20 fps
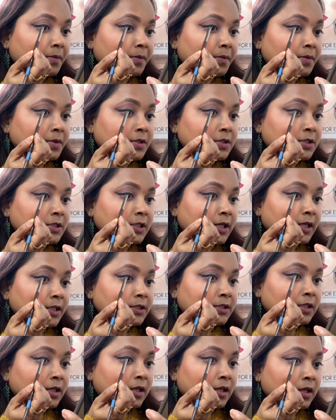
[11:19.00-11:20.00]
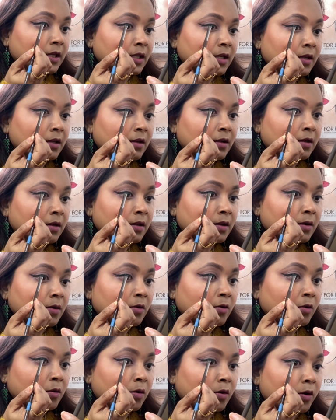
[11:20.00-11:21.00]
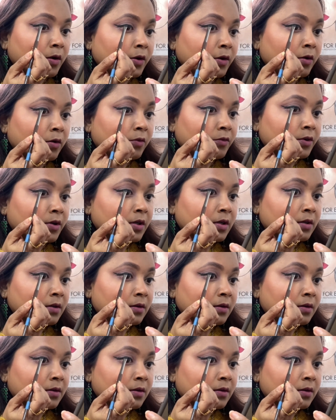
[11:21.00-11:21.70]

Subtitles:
gently on your work.